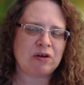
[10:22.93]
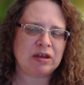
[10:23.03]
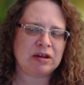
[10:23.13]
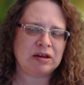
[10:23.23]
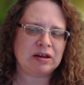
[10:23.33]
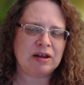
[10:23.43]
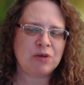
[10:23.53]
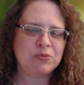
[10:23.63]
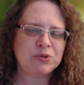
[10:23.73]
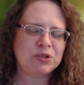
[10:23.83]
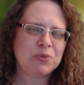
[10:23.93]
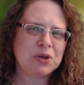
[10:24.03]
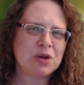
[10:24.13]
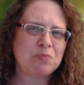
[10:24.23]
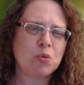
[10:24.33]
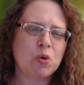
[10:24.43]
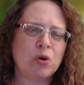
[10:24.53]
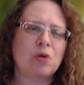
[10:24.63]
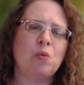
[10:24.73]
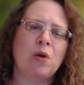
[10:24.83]
and it helps us to become
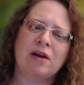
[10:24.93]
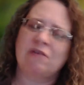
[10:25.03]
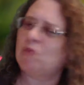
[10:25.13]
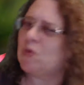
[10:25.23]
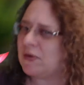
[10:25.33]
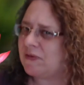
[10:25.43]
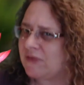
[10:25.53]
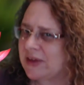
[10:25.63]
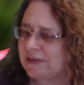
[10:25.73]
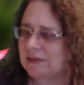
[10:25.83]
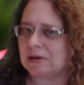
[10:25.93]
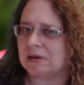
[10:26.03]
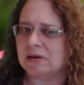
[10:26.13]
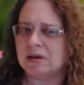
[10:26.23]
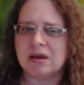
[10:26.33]
more aware of what we're feeling